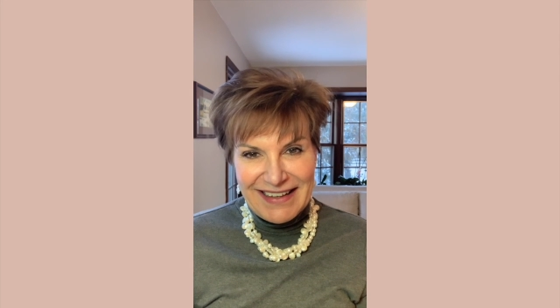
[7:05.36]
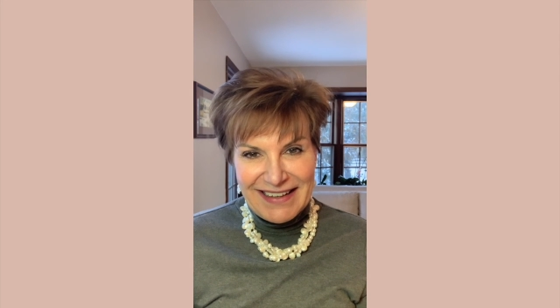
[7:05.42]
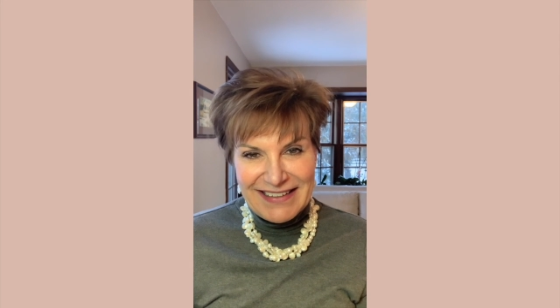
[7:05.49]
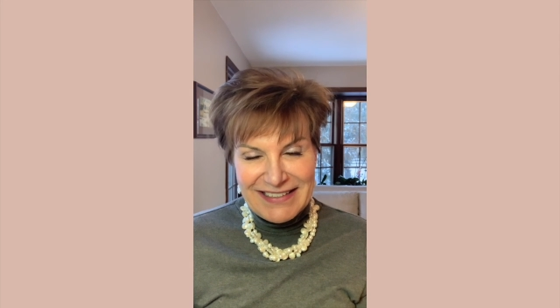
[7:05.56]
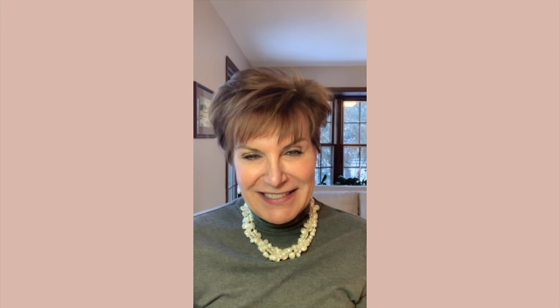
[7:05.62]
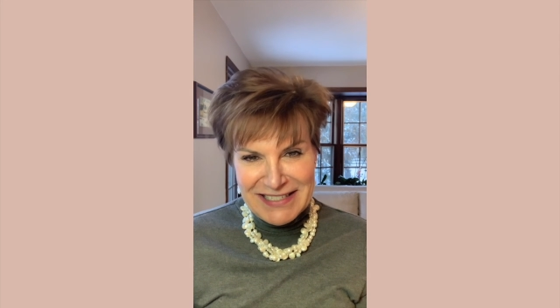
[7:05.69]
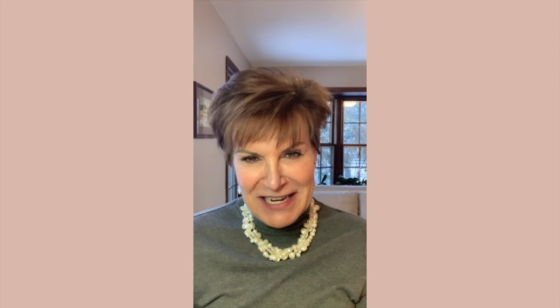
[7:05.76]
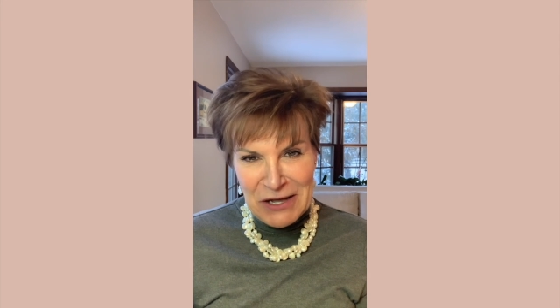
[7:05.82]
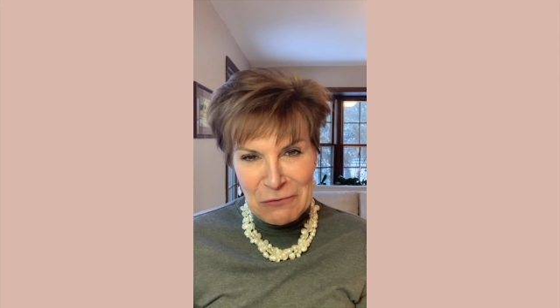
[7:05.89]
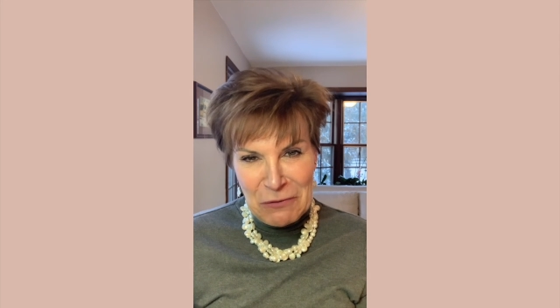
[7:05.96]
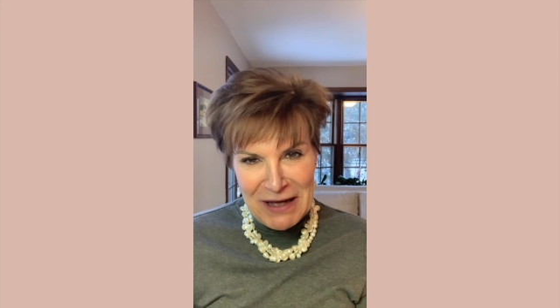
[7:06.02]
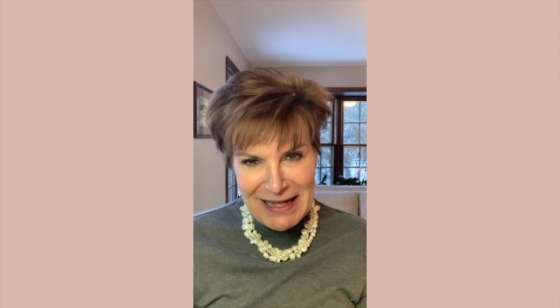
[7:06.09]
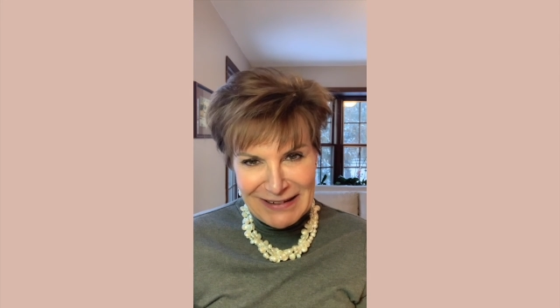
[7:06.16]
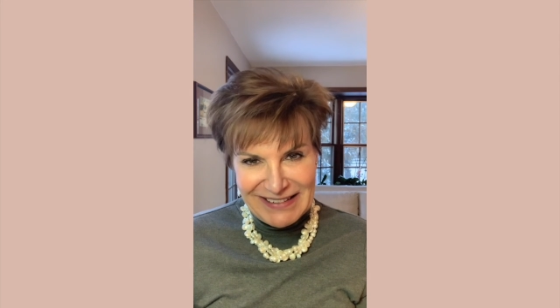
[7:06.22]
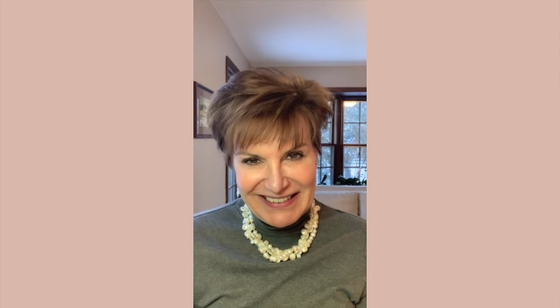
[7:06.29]
Stay
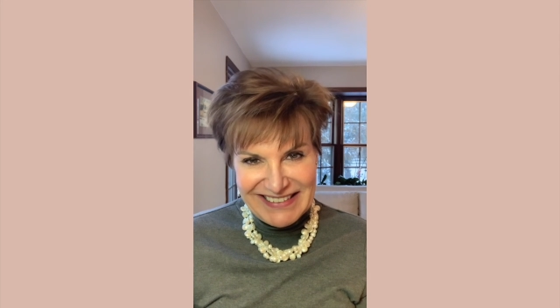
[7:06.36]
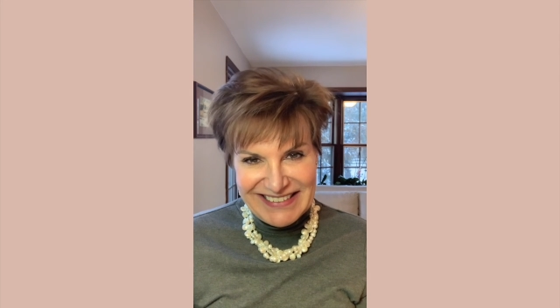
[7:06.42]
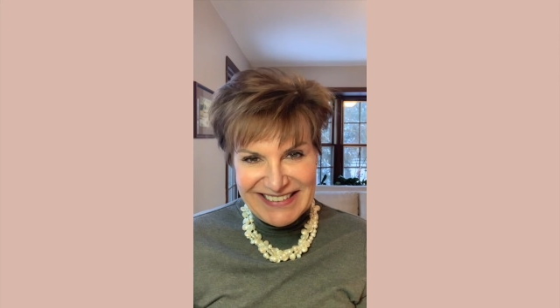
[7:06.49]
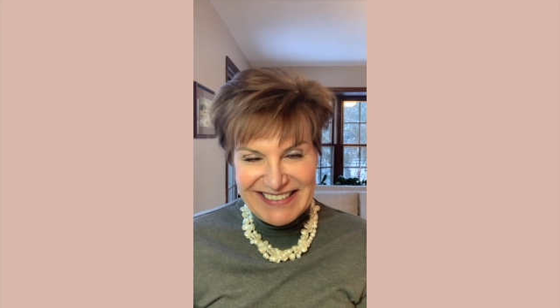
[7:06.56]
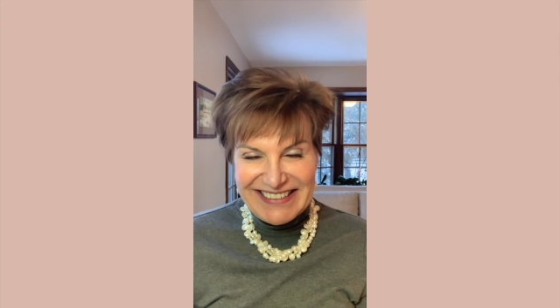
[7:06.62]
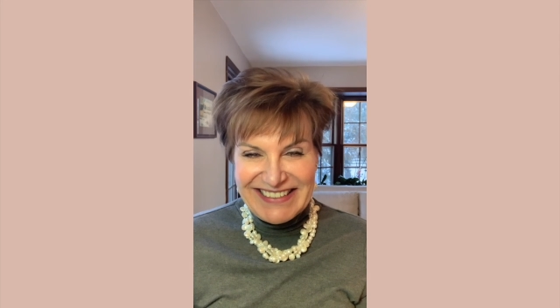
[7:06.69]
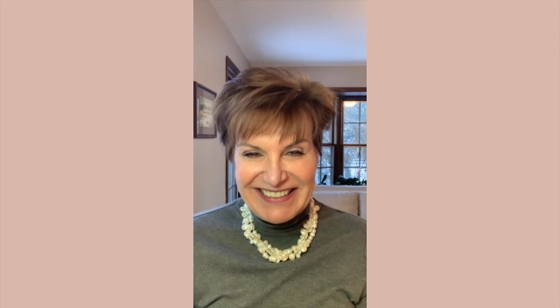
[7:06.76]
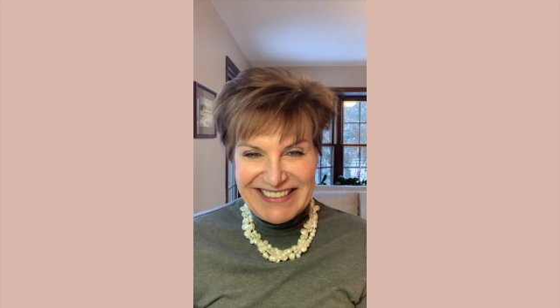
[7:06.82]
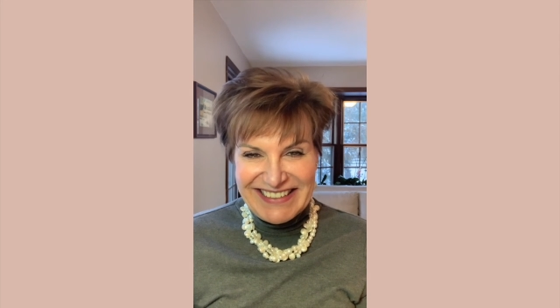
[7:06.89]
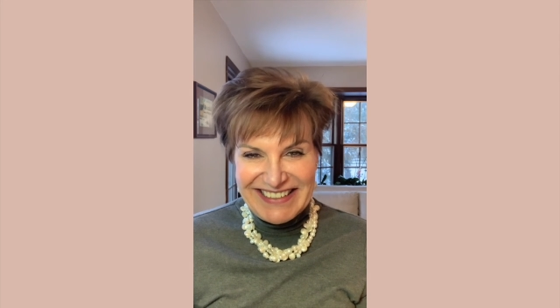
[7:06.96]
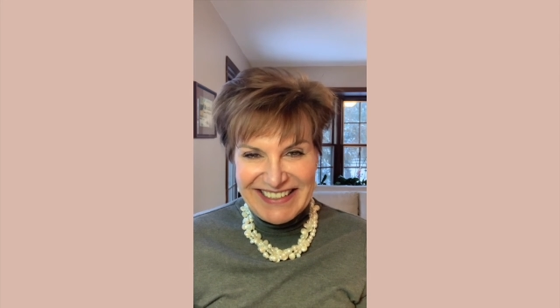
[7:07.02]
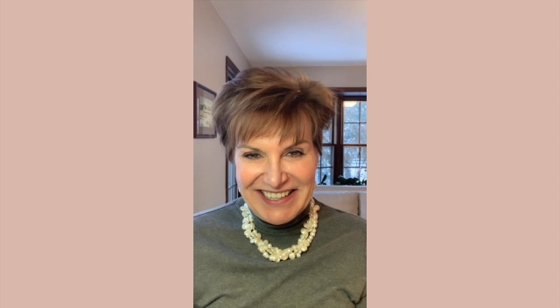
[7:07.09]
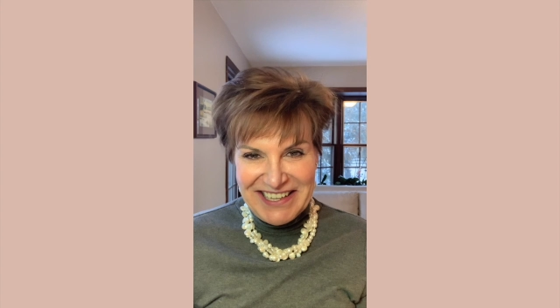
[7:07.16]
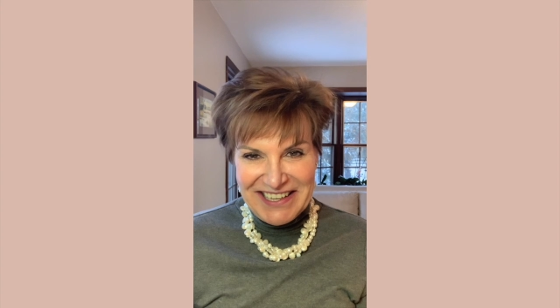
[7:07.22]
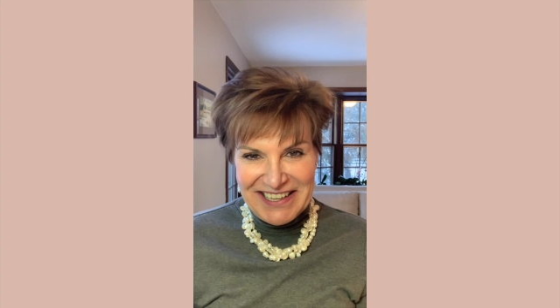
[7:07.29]
well,
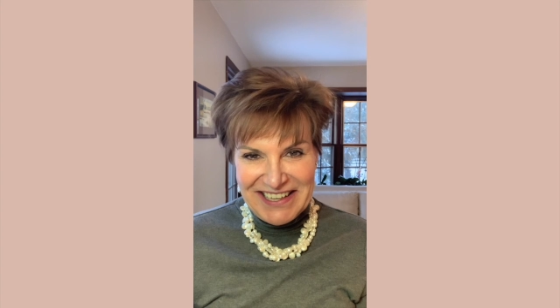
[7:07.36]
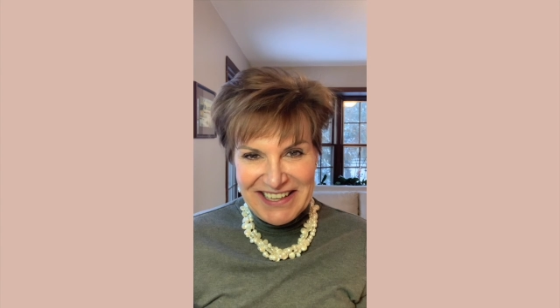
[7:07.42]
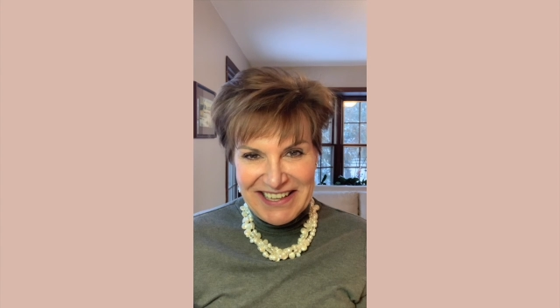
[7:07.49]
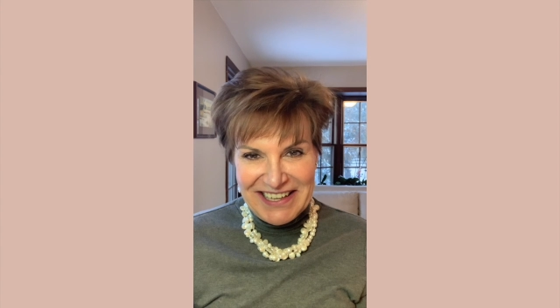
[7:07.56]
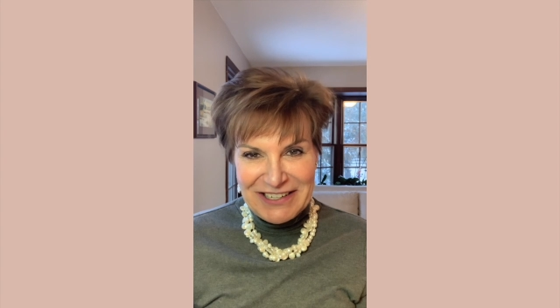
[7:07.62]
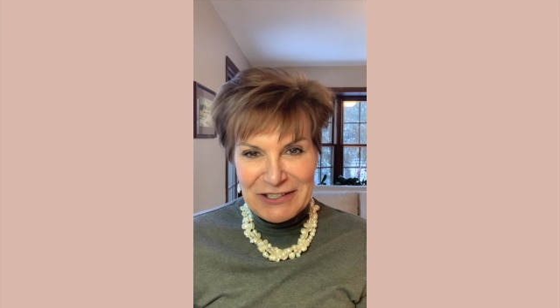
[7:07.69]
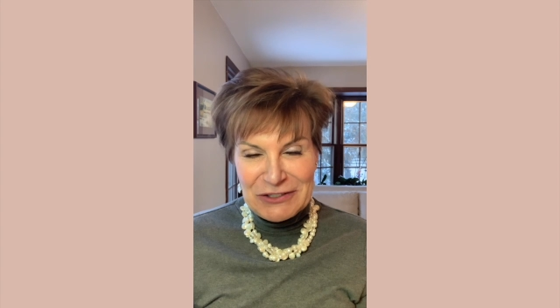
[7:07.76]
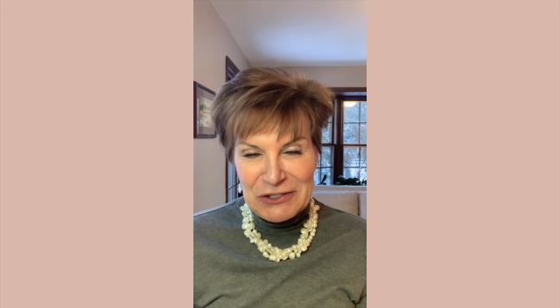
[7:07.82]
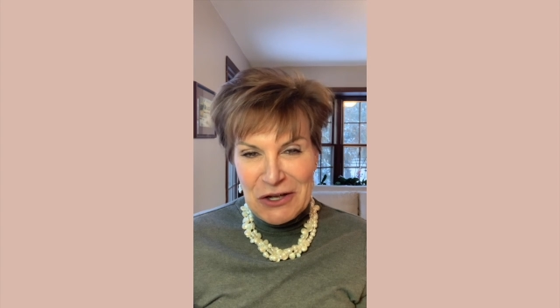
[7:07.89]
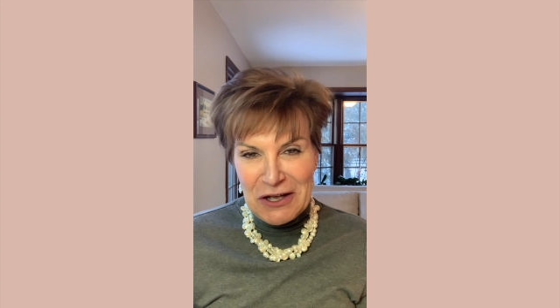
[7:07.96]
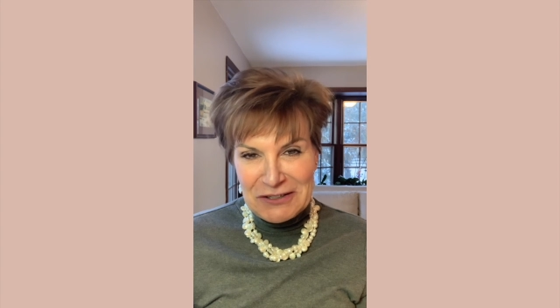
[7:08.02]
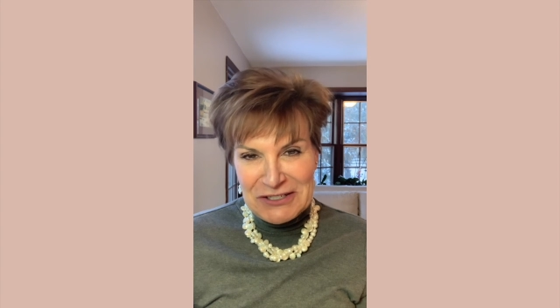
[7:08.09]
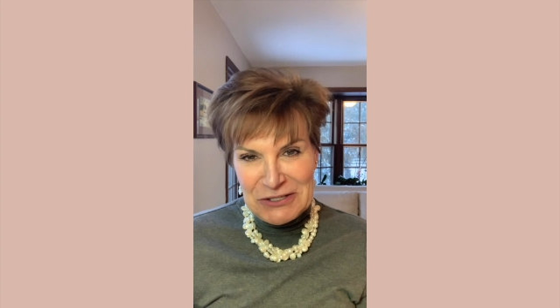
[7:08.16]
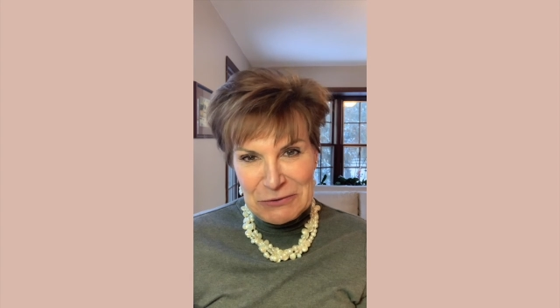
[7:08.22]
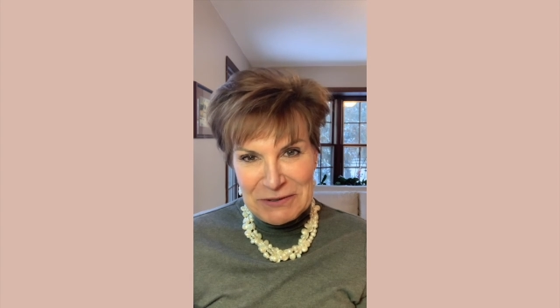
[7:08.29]
and I'll
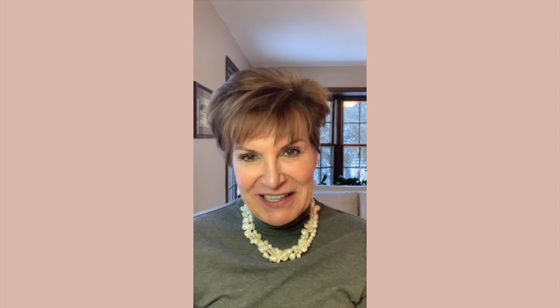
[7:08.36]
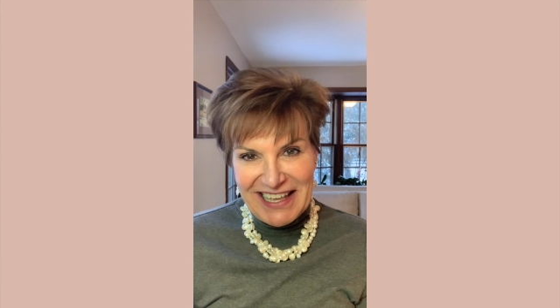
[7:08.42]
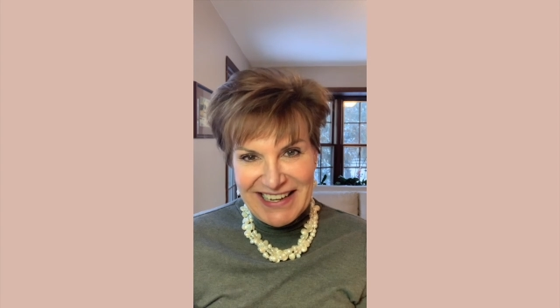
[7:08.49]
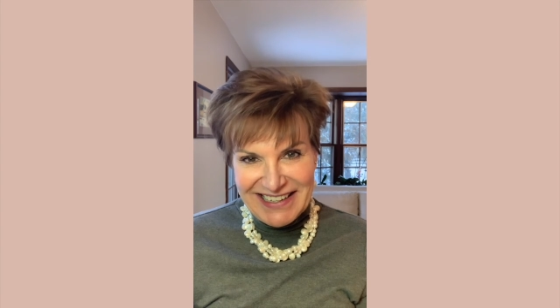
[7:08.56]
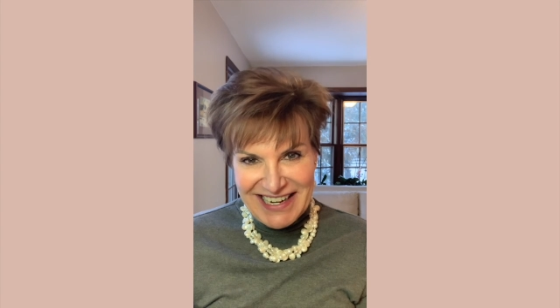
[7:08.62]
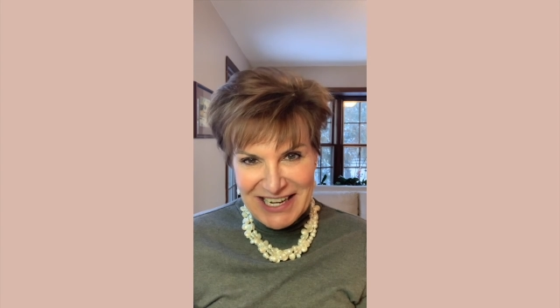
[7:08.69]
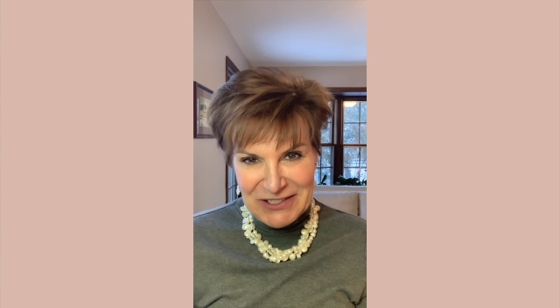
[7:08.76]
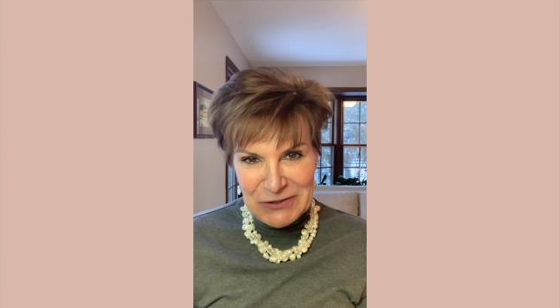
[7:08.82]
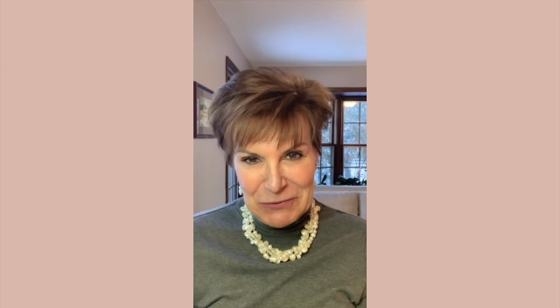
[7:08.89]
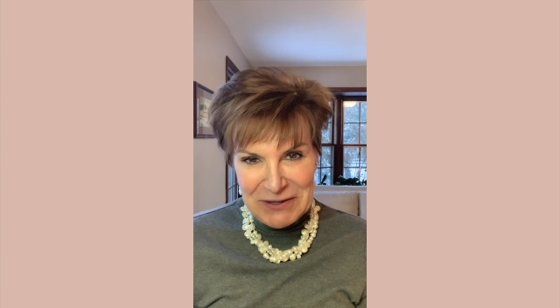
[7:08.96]
talk to you again next